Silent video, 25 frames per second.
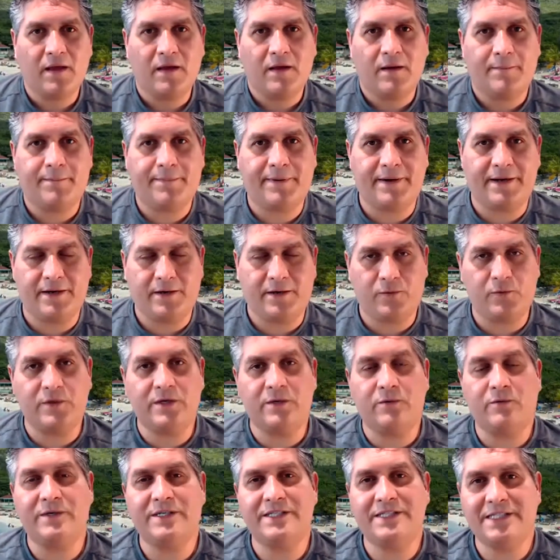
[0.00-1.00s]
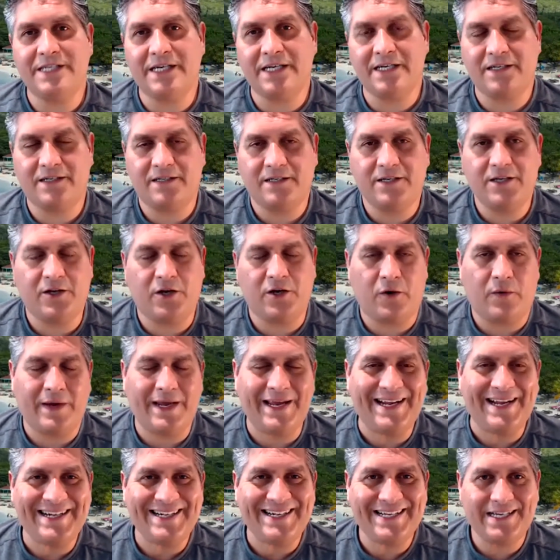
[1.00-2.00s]
but we did,
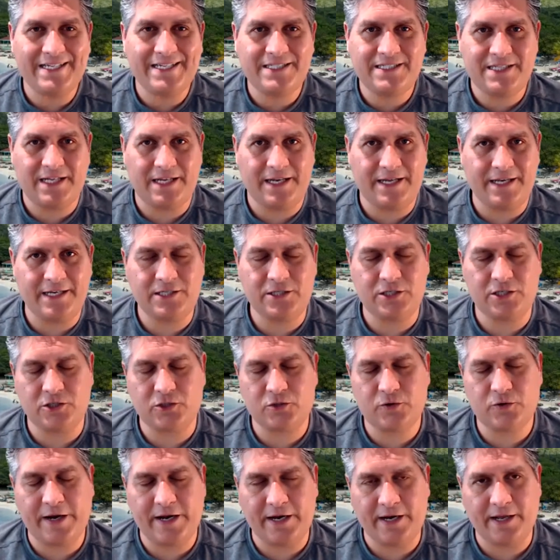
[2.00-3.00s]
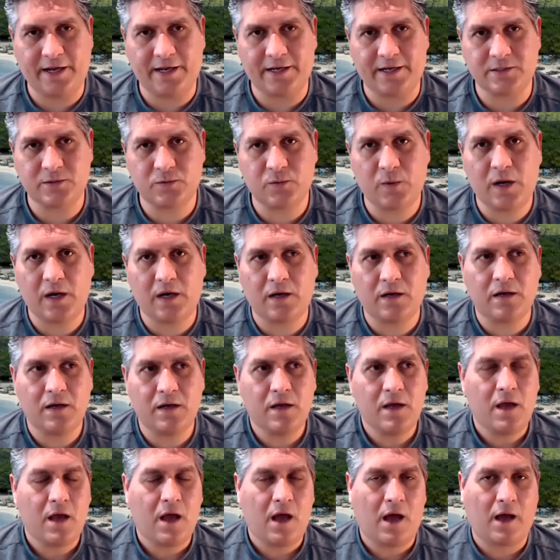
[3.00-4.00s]
in destination training as well.
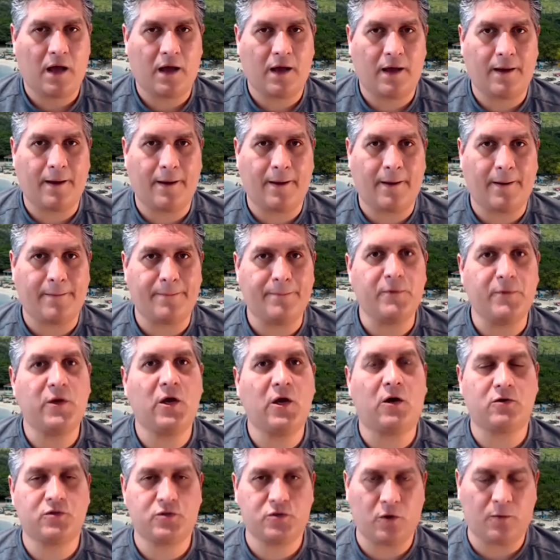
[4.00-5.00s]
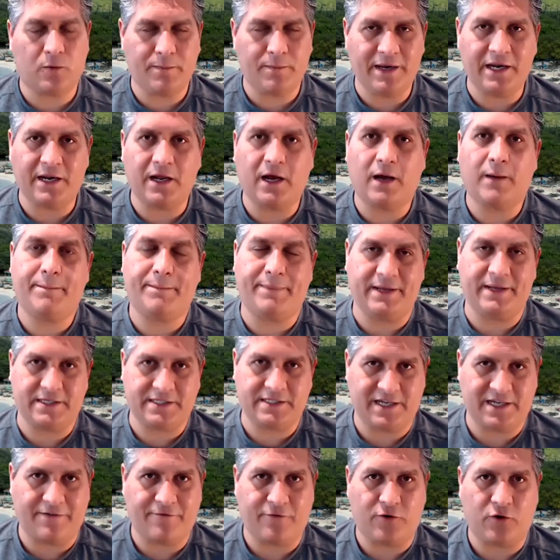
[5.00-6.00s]
We also meet up at
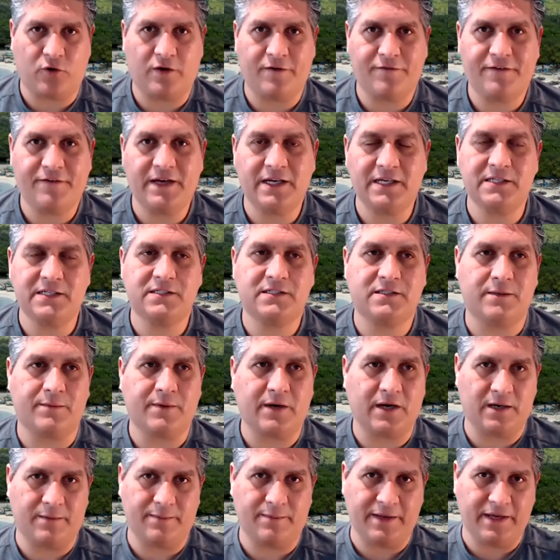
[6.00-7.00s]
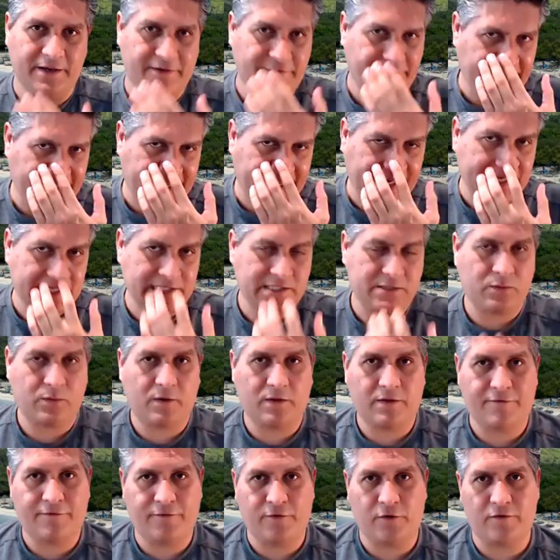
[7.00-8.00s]
several events. I'm going to be in Vegas with
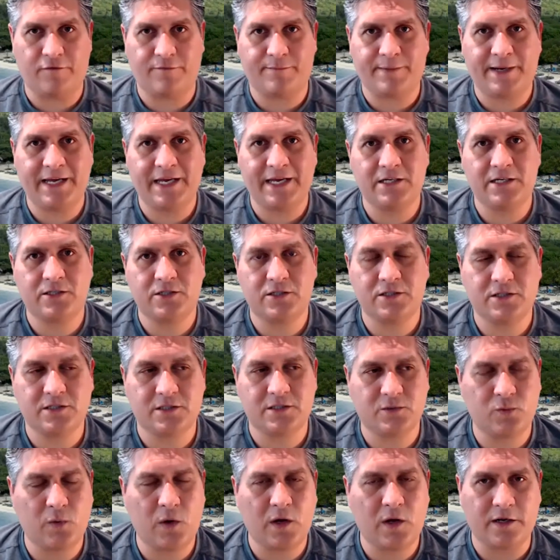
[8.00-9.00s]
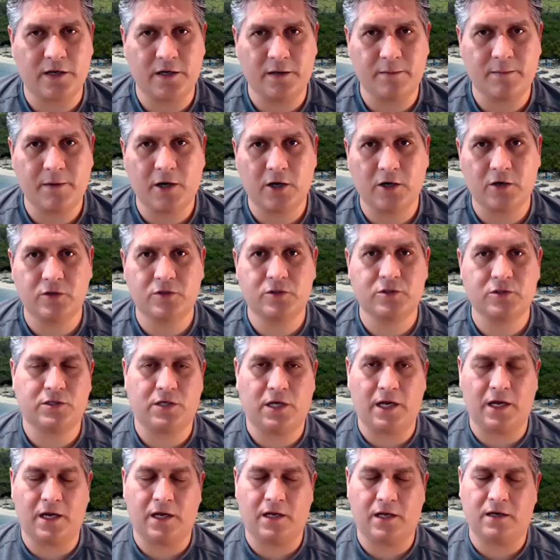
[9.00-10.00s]
a few of my agents as well in March,
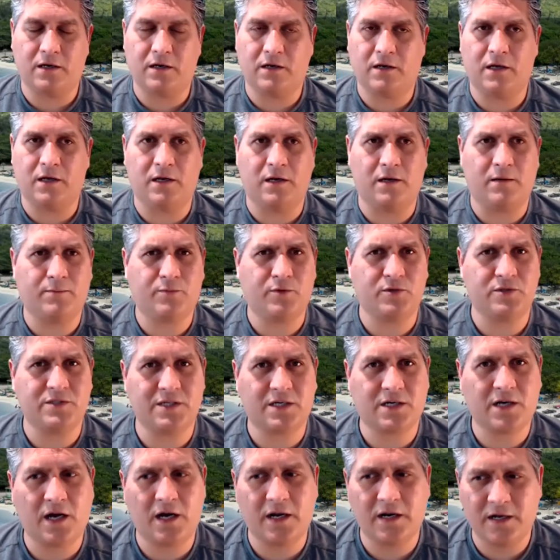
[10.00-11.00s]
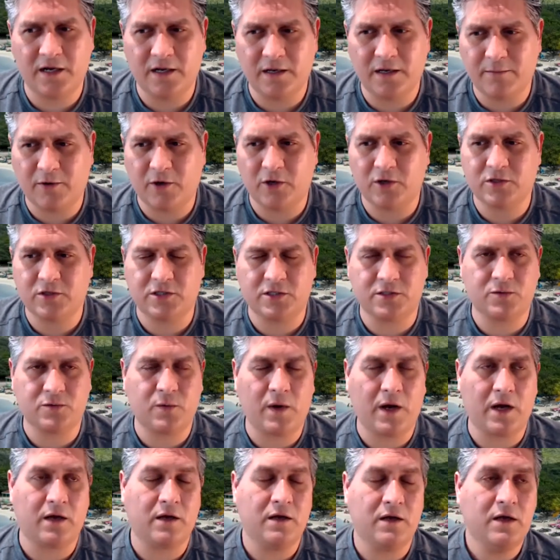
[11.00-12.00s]
and in Punta Cana in March as
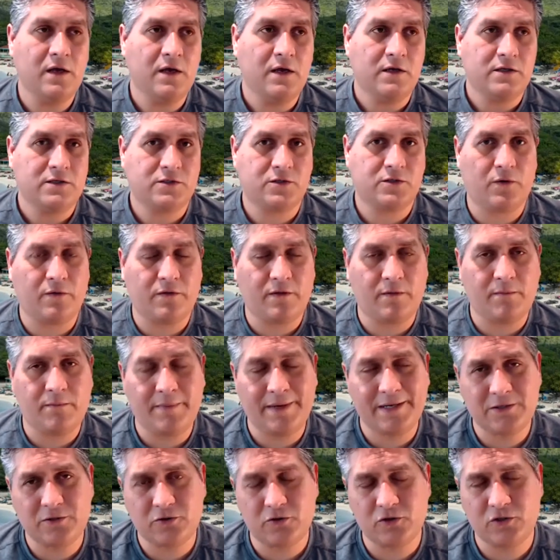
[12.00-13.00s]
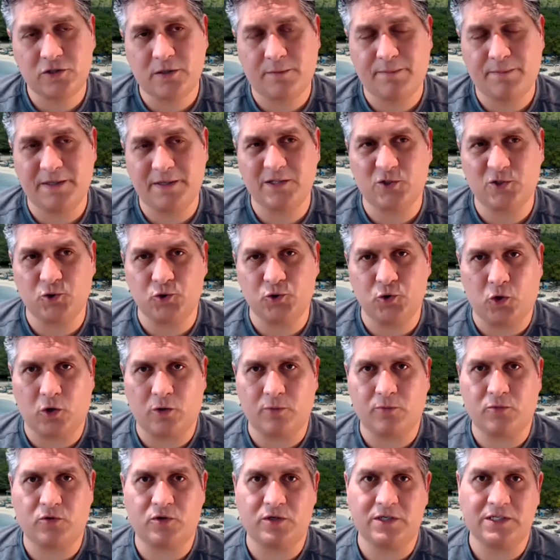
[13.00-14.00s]
well. So the mentorship is
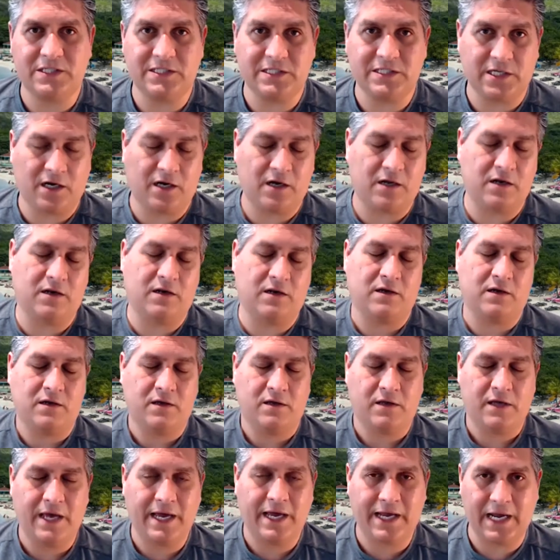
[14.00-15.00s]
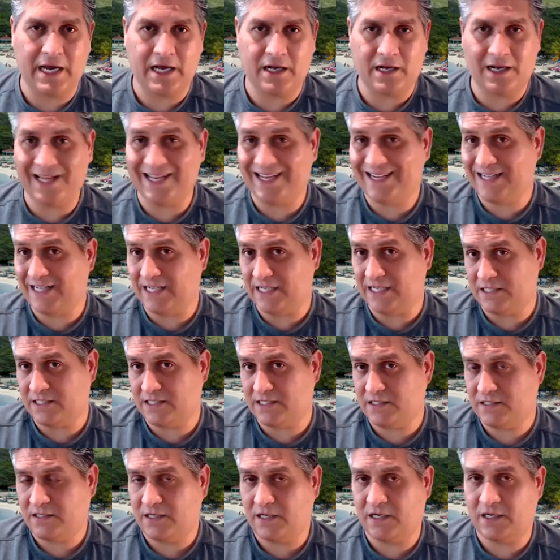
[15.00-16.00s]
normally done again like
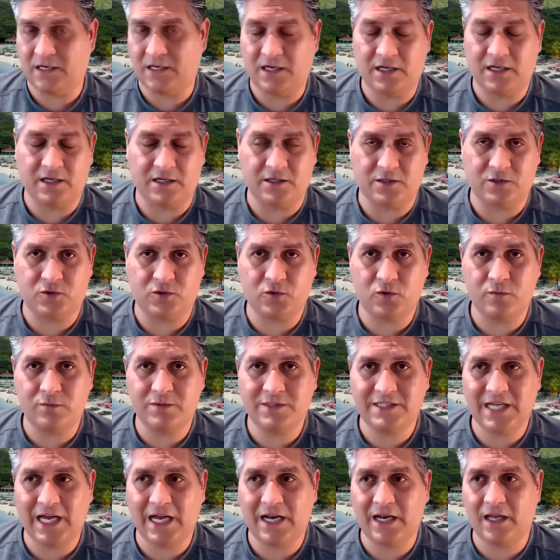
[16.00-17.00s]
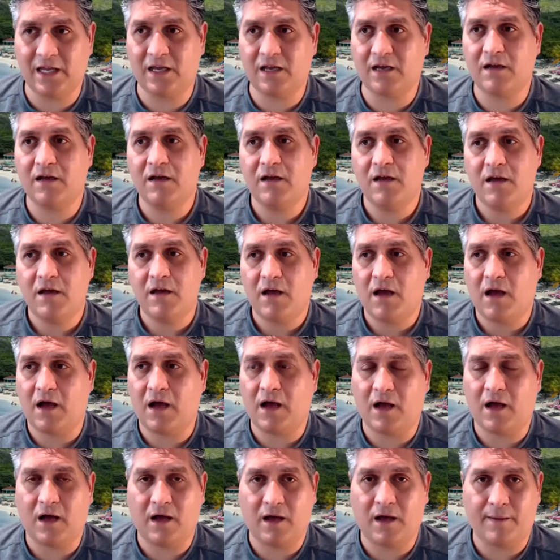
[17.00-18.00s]
this in a Zoom setting,
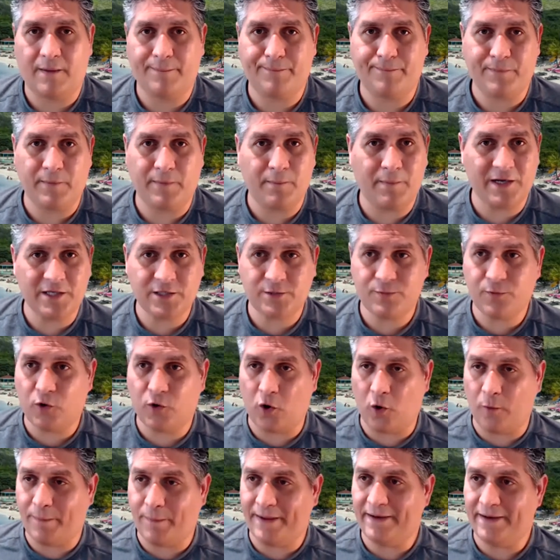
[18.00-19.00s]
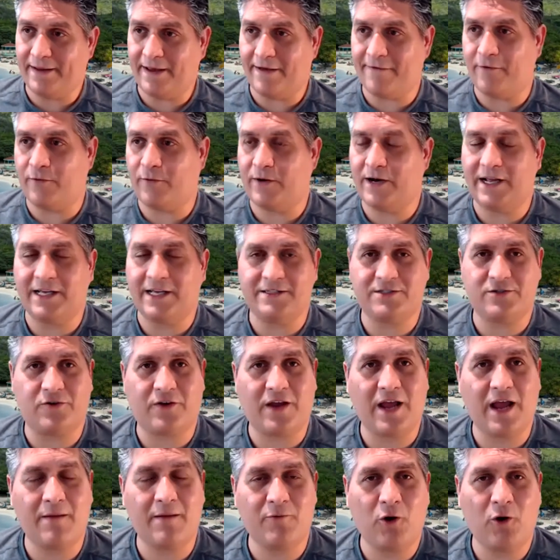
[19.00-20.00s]
much more open. Everyone has their
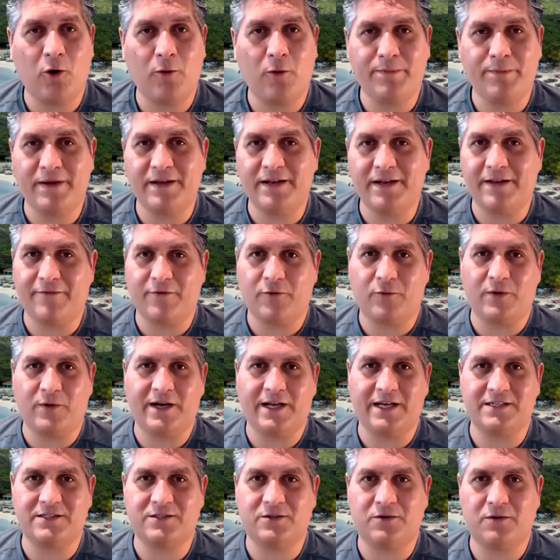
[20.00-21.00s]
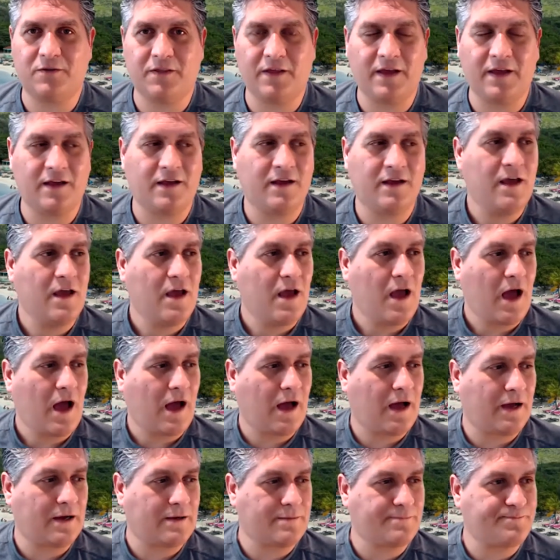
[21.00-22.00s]
camera open, everyone has their thing.
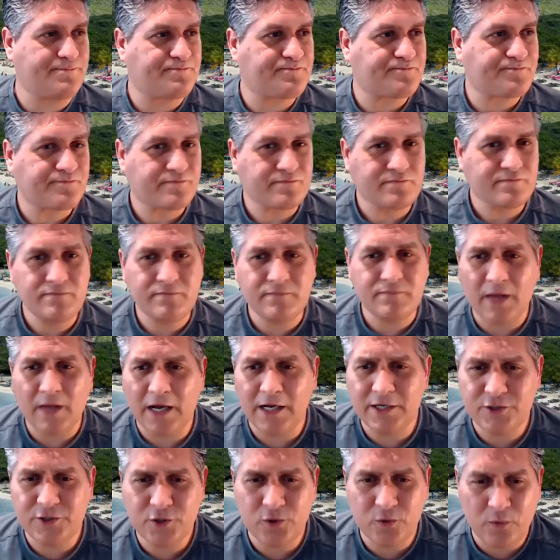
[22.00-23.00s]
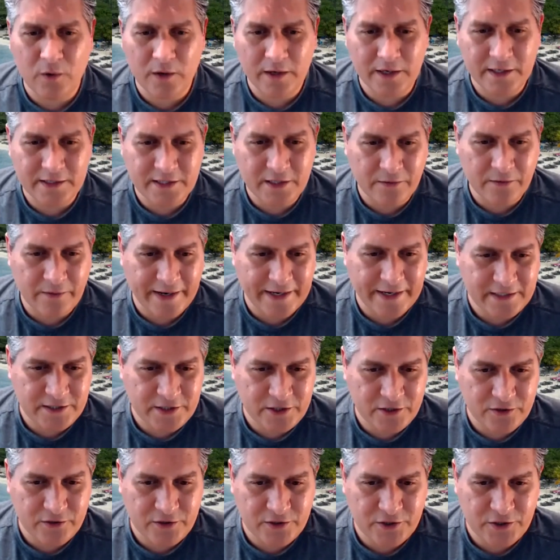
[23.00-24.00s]
I do want to direct
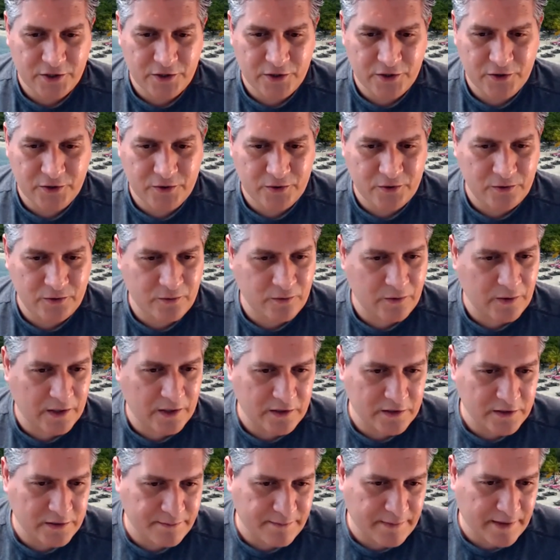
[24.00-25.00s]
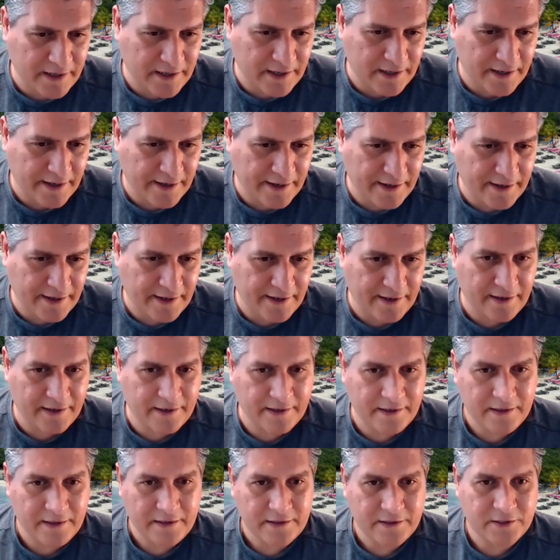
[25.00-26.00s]
you to, where's my
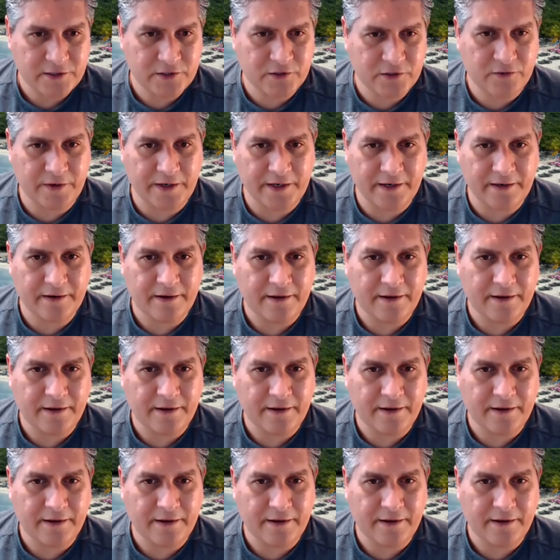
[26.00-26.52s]
screen?